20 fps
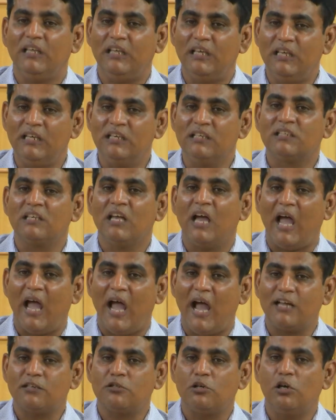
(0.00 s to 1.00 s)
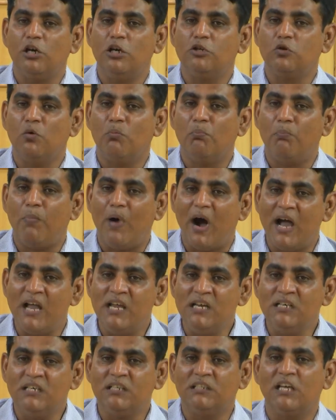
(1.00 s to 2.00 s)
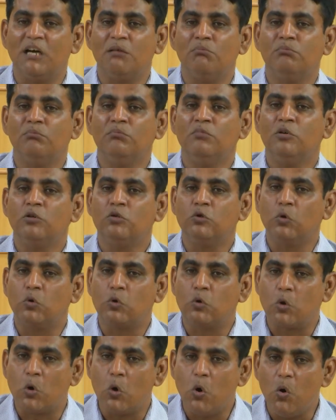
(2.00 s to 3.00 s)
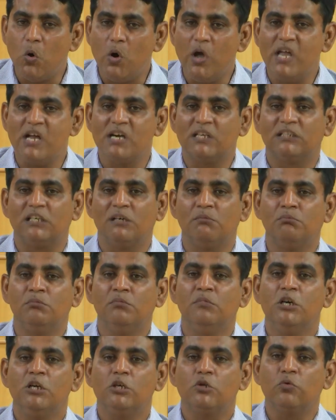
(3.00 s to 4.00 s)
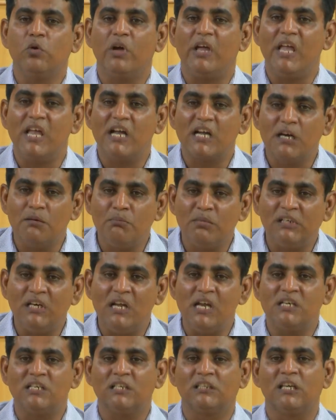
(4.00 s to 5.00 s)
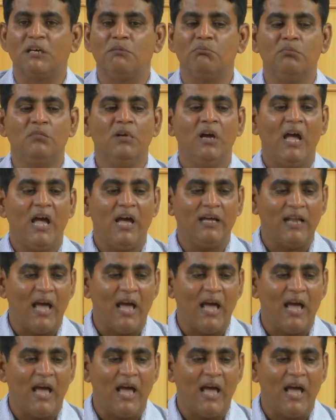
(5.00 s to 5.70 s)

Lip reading: is actually to bind them, to cohere them, to accommodate them. And